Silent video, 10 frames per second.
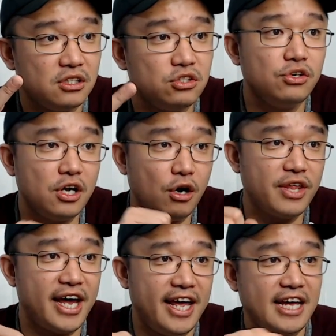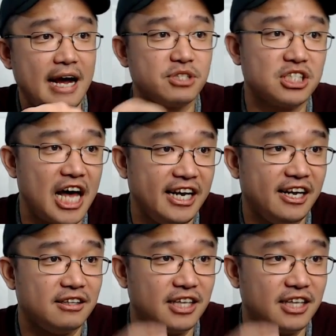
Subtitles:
to know that, hey, I'm sliding.